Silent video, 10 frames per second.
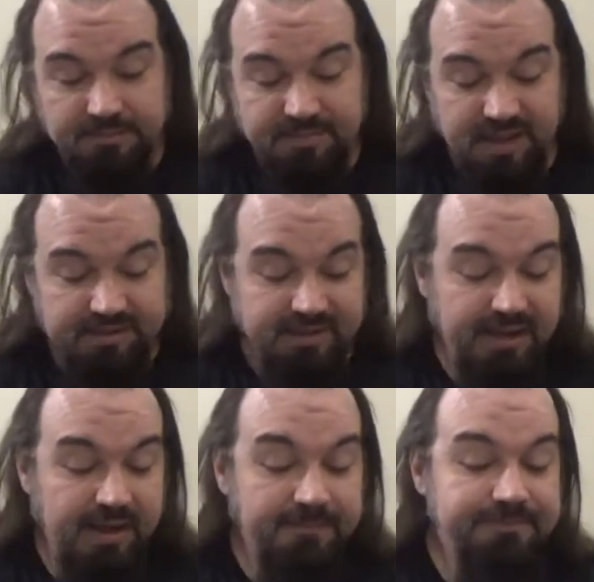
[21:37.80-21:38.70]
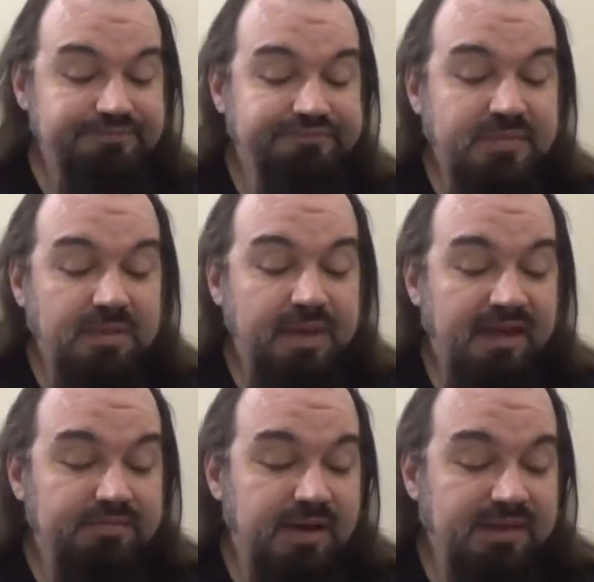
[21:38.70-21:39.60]
But they
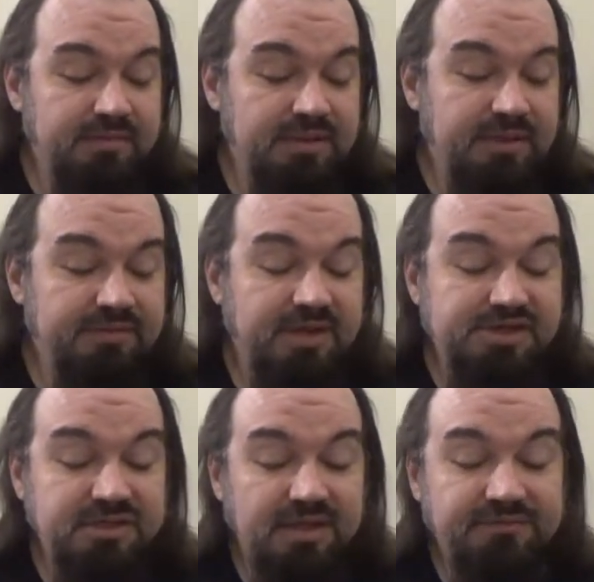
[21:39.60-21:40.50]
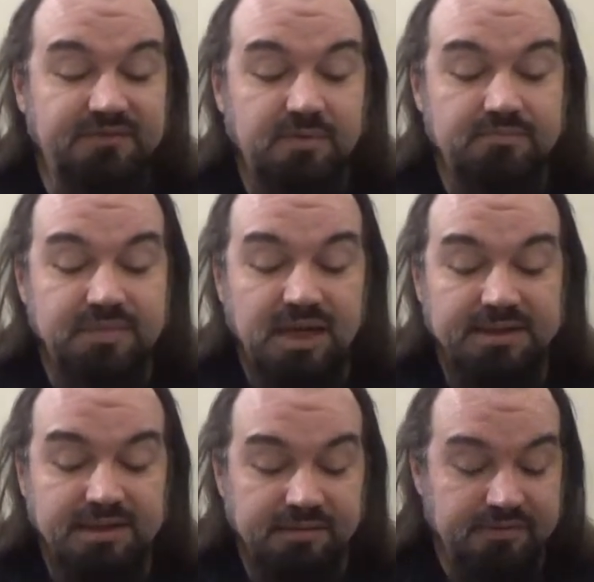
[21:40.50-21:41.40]
passed by some of the devastation left from
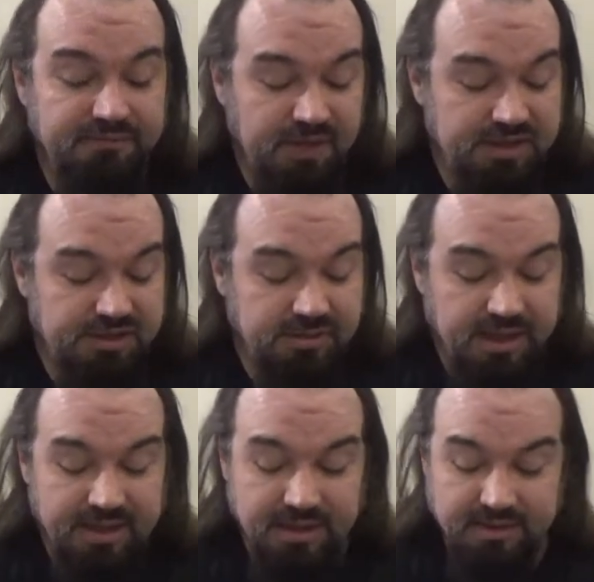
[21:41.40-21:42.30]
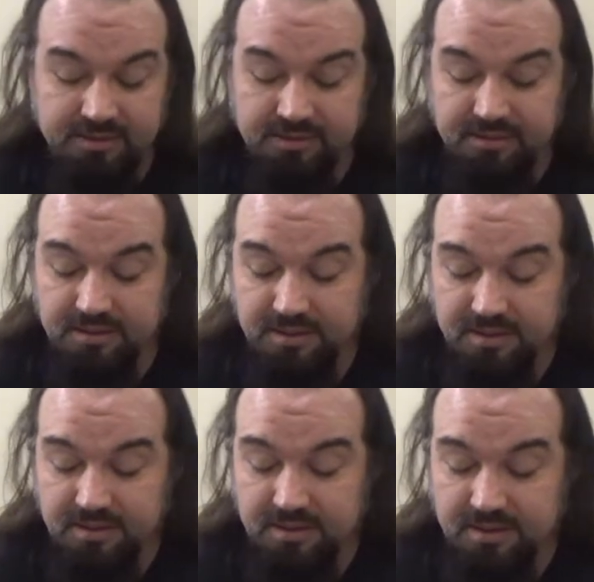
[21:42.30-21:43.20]
Null's invasion, and
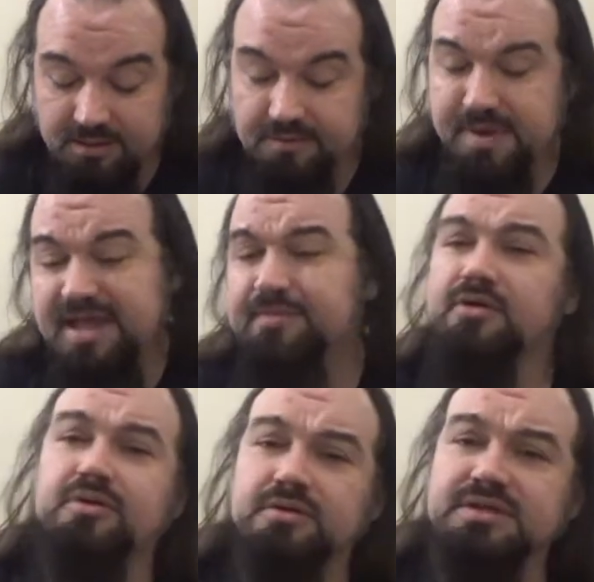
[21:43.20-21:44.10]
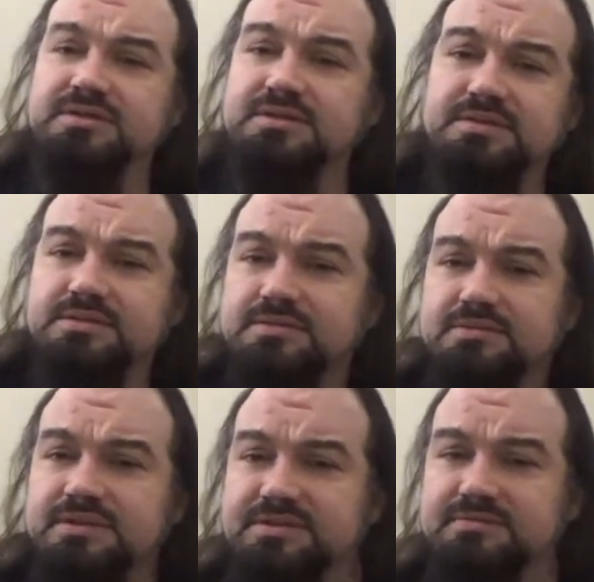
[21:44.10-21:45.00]
there's a basketball court. It's
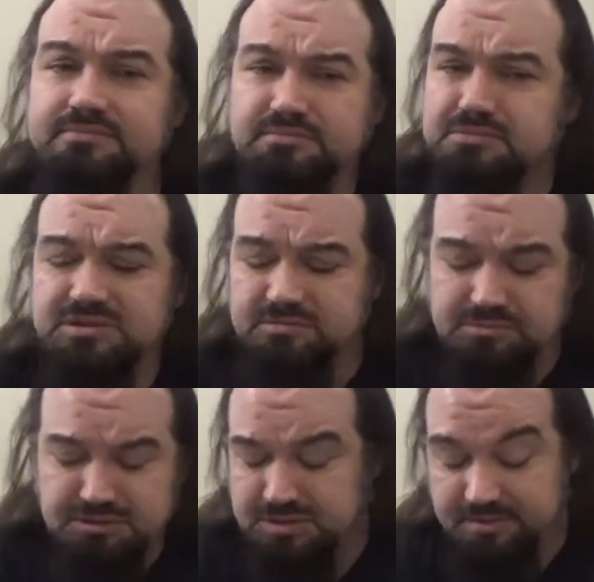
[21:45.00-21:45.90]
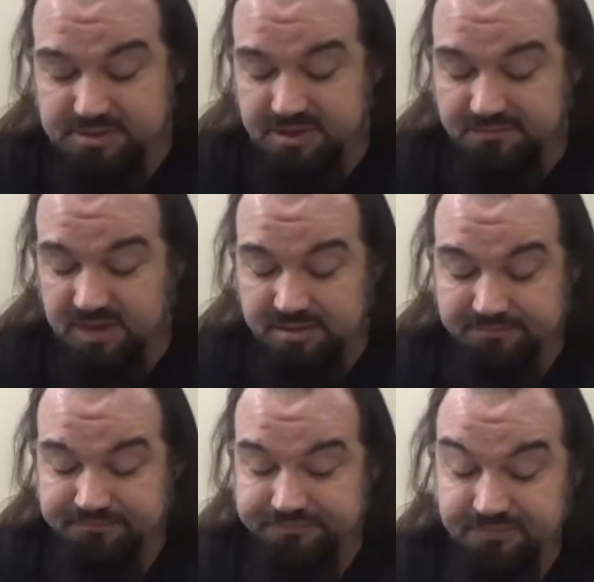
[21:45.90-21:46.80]
still seems just fine.
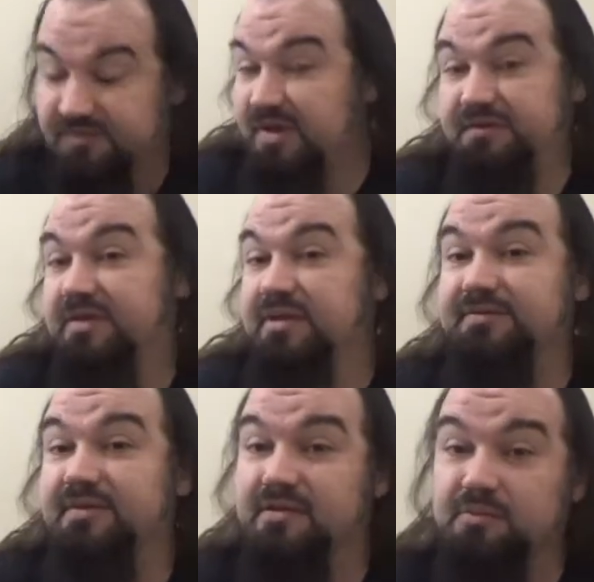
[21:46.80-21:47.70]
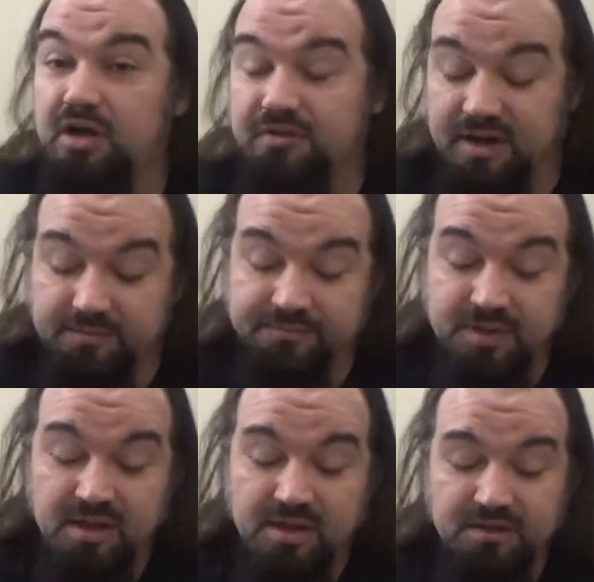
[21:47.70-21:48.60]
In fact, still don't even have the ball there.
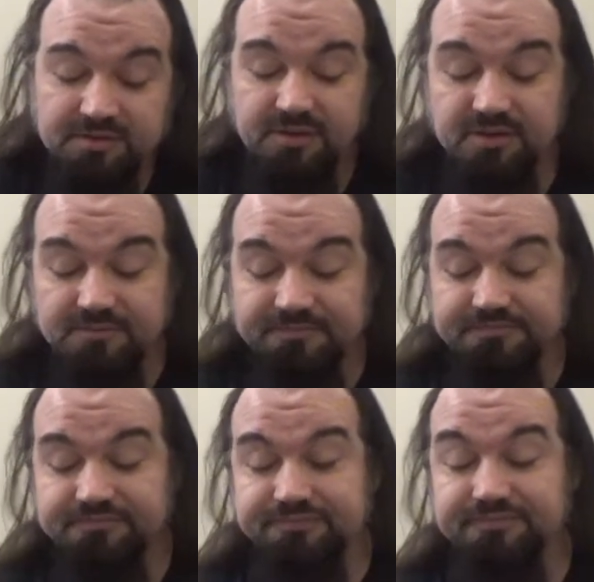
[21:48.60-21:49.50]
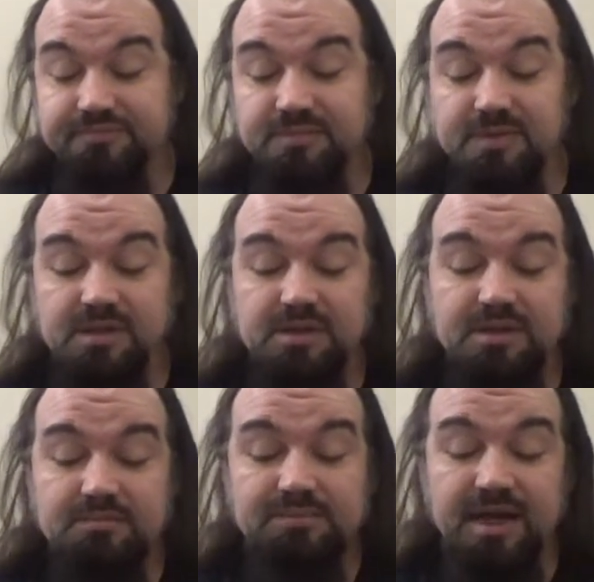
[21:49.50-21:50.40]
So
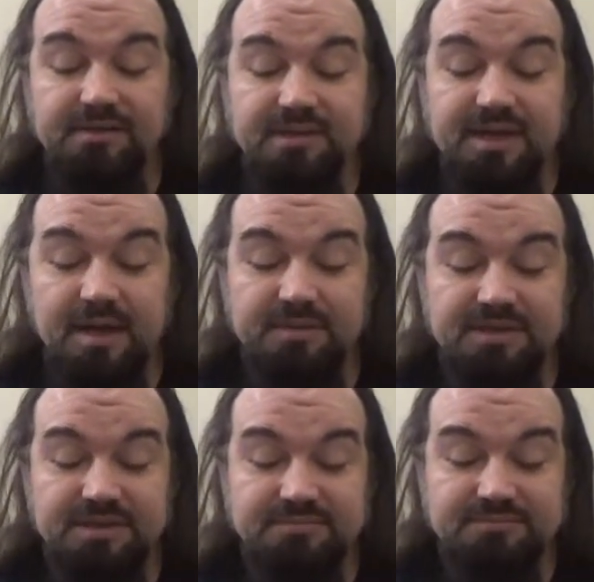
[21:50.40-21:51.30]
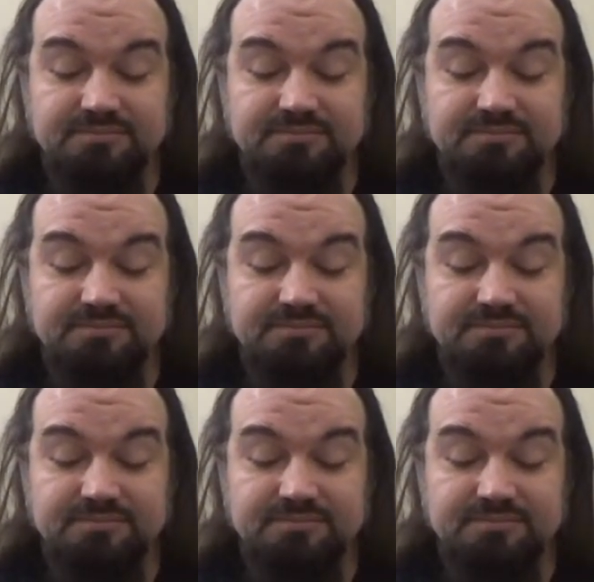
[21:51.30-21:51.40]
Miles and Kamala